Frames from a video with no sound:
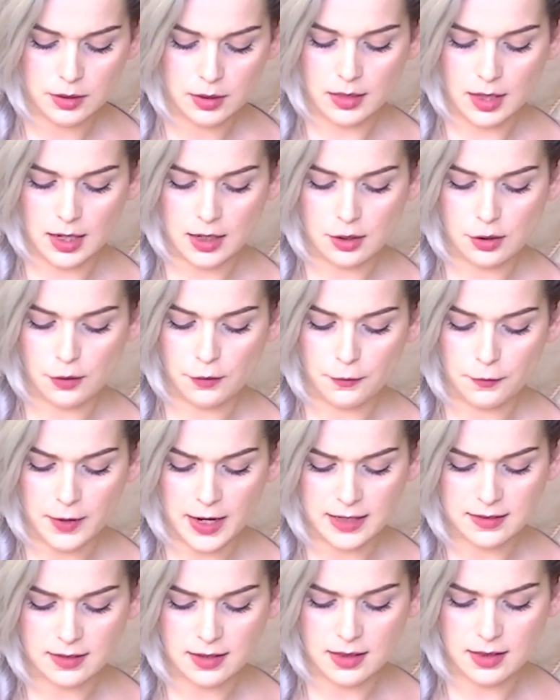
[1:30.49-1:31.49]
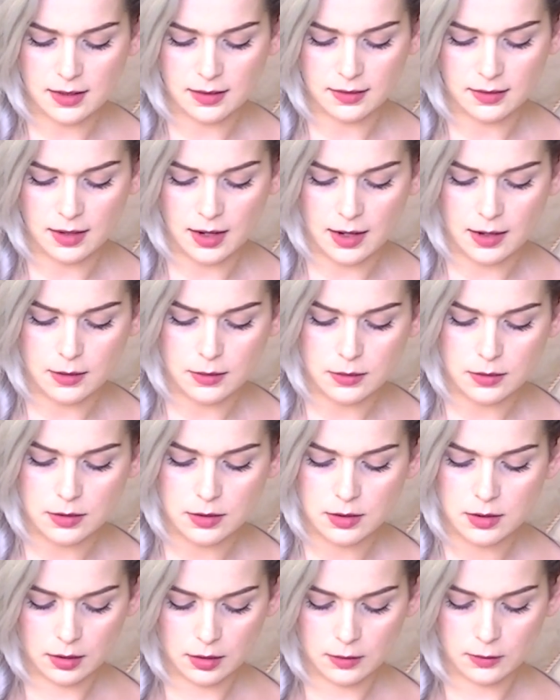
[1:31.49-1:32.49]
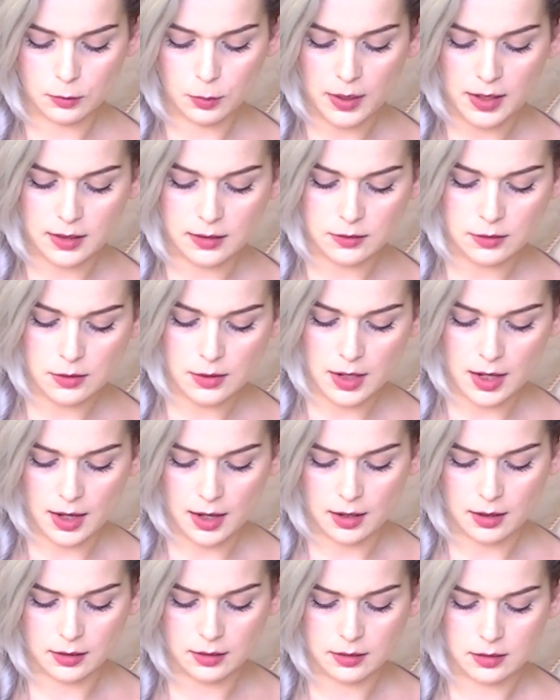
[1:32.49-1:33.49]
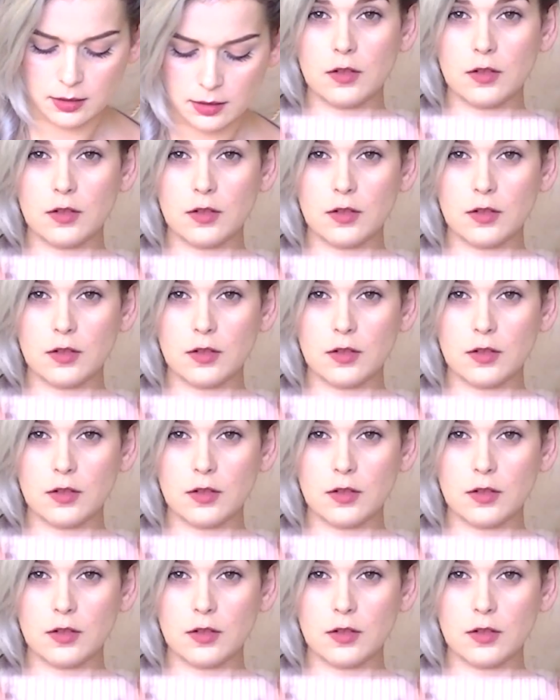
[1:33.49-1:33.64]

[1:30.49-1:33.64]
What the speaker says: that you flatten this out as well as you can.